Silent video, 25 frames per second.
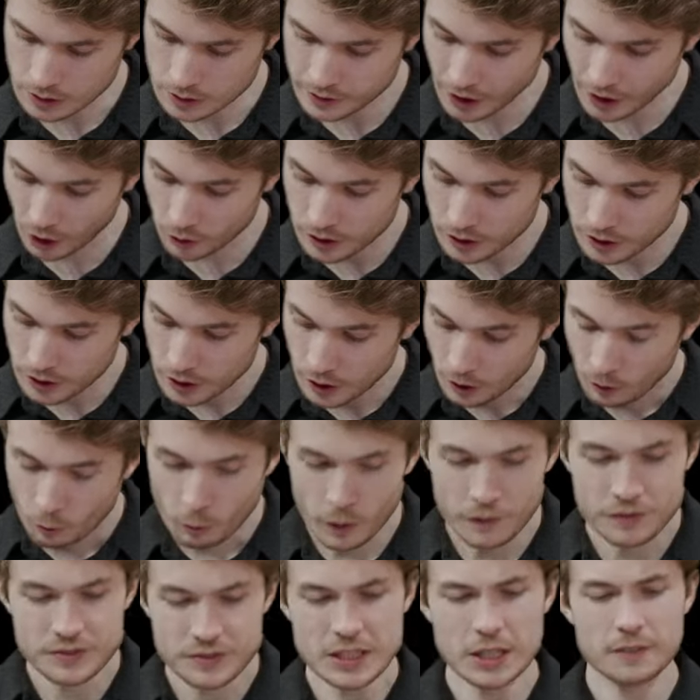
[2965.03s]
Now,
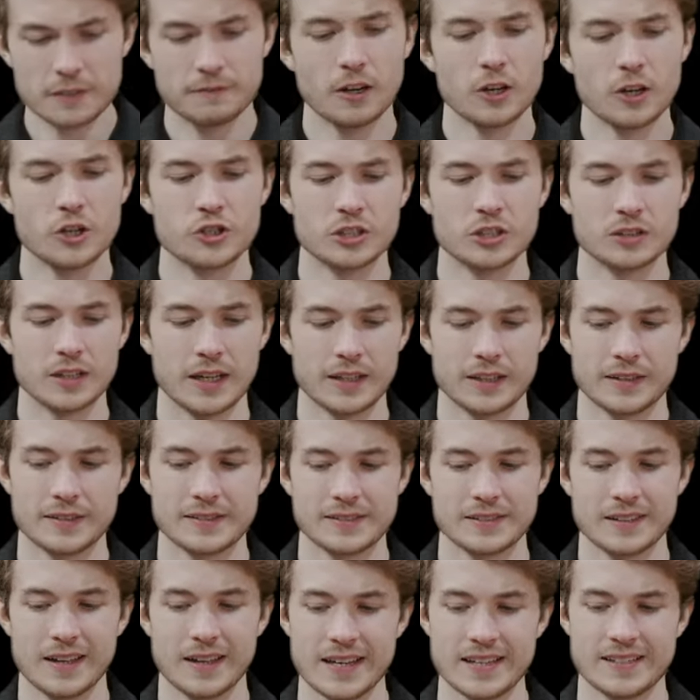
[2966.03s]
we've seen a function like
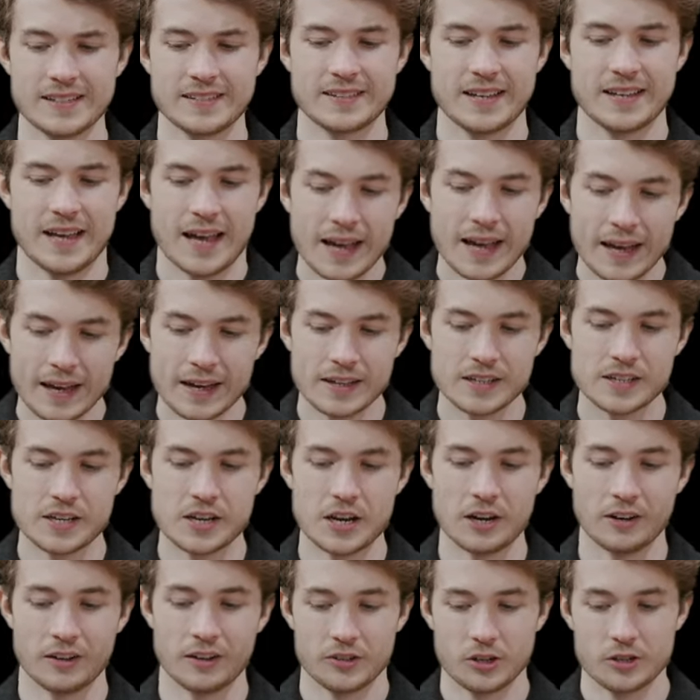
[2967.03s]
slice head
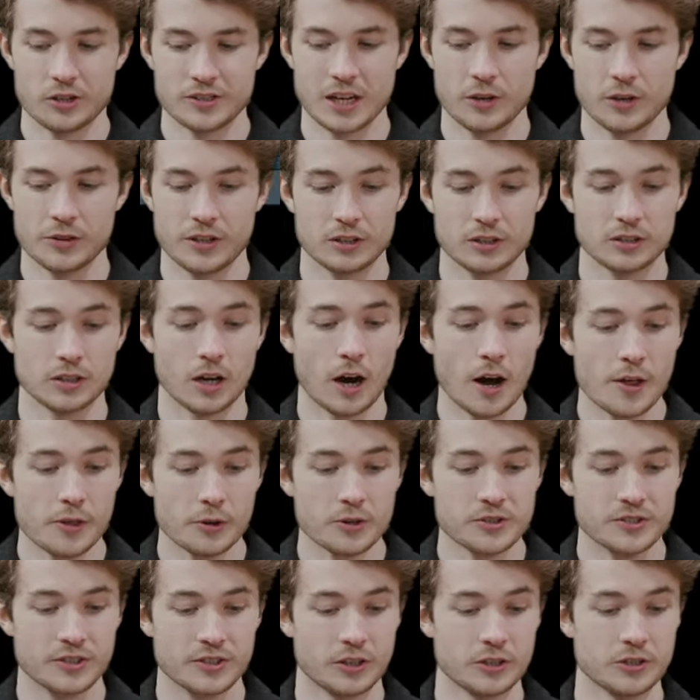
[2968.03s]
here. It turns out there are
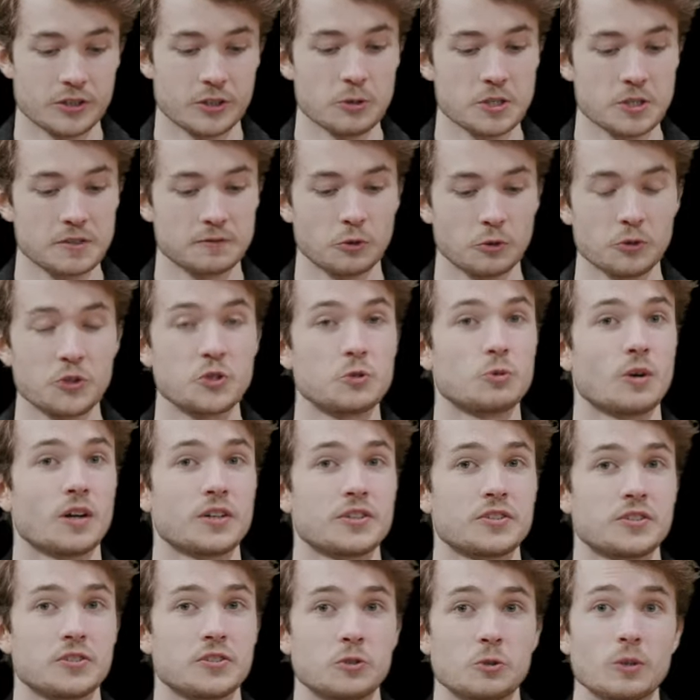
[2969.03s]
others that are useful to
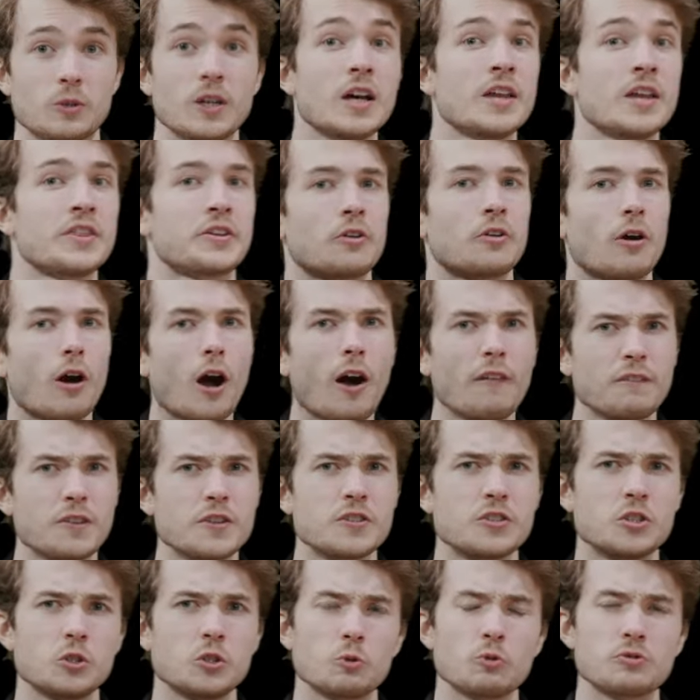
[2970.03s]
us too. They're
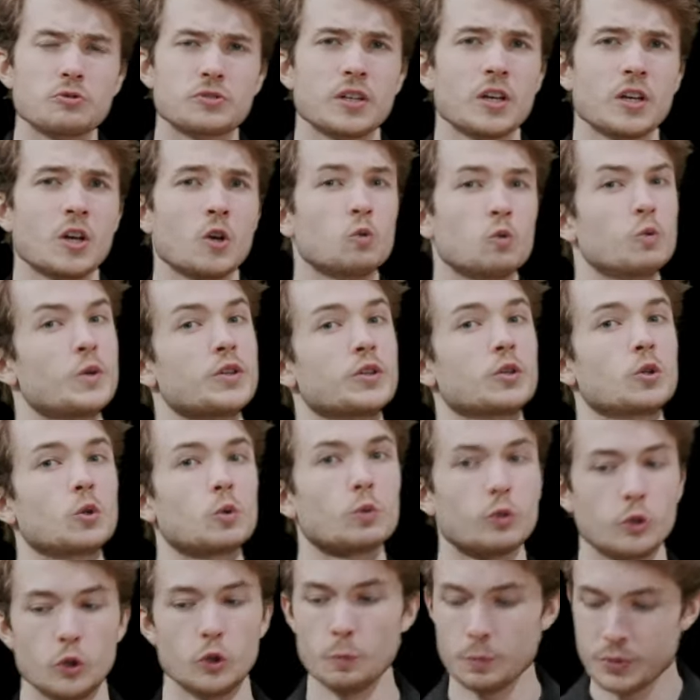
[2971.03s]
often used with
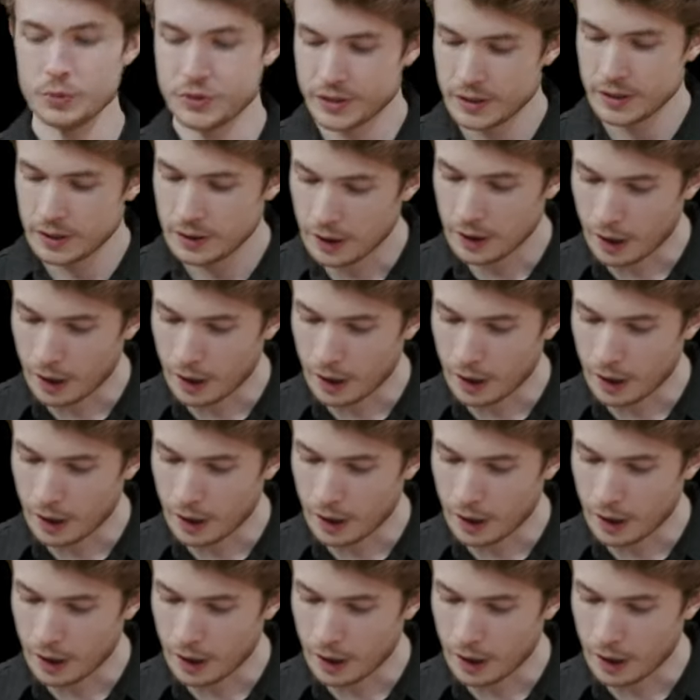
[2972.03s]
groups.